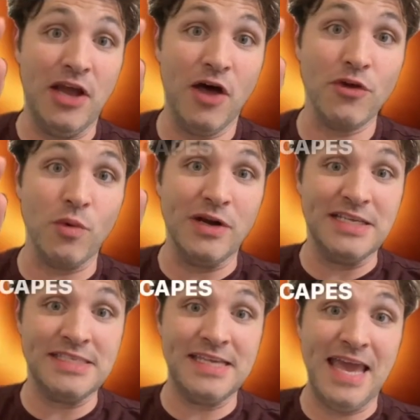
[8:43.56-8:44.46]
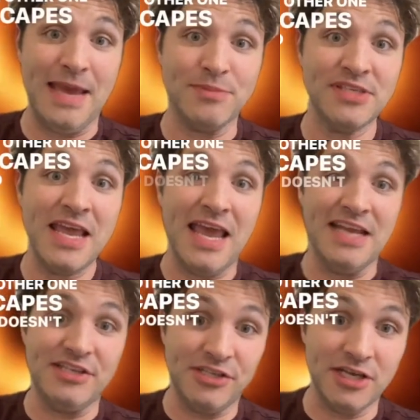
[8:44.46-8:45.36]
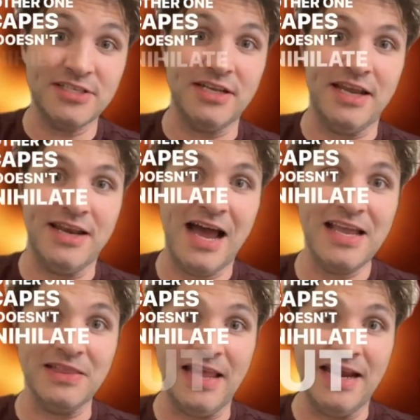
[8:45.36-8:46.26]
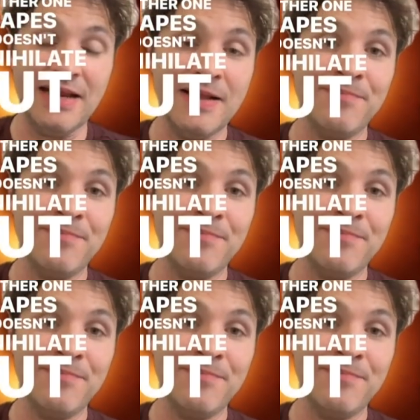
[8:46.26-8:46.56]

other one escapes and doesn't annihilate.